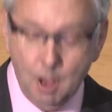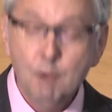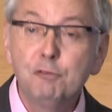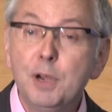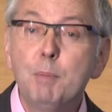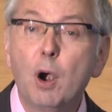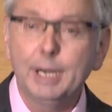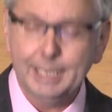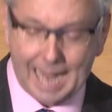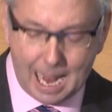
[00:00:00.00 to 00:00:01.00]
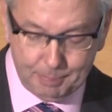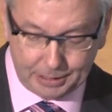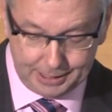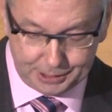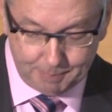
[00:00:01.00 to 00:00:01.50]
Free market
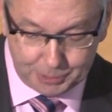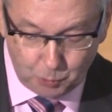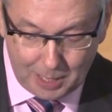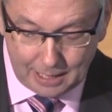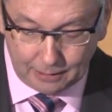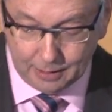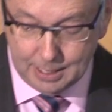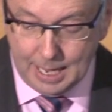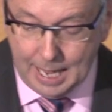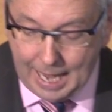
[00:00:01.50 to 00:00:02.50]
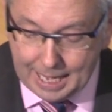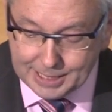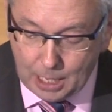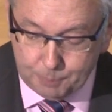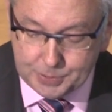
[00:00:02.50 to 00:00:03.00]
capitalism as well has
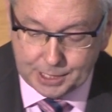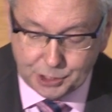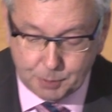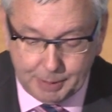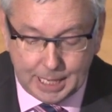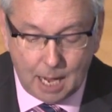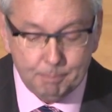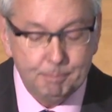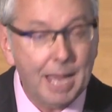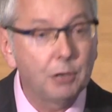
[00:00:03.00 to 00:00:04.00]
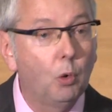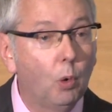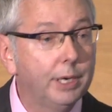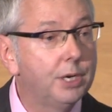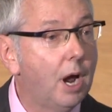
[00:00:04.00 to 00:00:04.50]
helped us to become better
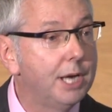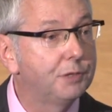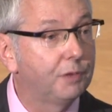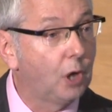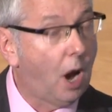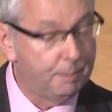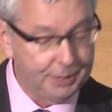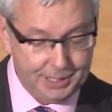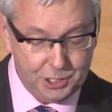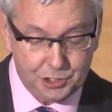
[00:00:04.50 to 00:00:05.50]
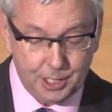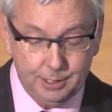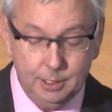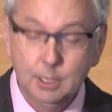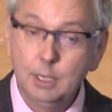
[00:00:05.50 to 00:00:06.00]
organized for
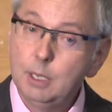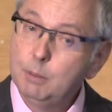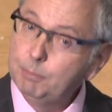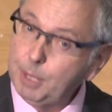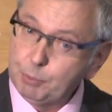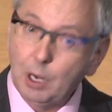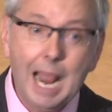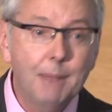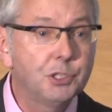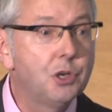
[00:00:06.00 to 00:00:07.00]
competition, but perhaps